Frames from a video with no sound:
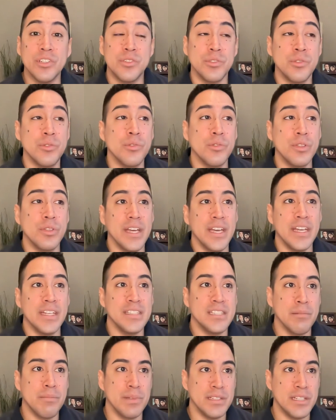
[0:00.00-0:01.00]
to the AIDS
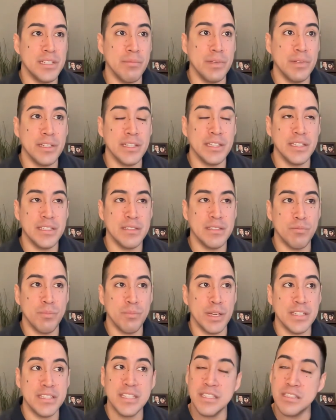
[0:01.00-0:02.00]
epidemic is
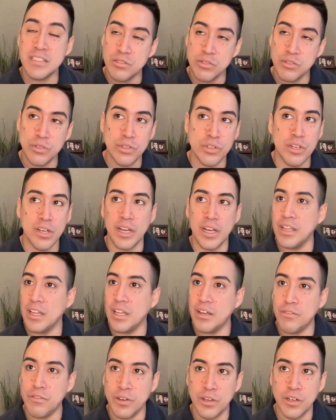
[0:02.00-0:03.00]
my sister, I
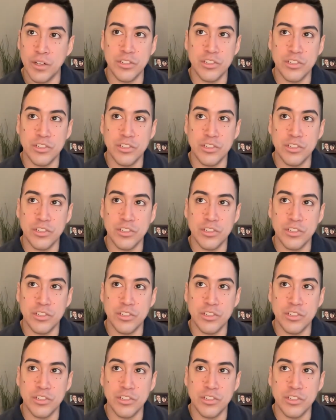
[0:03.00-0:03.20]
love her.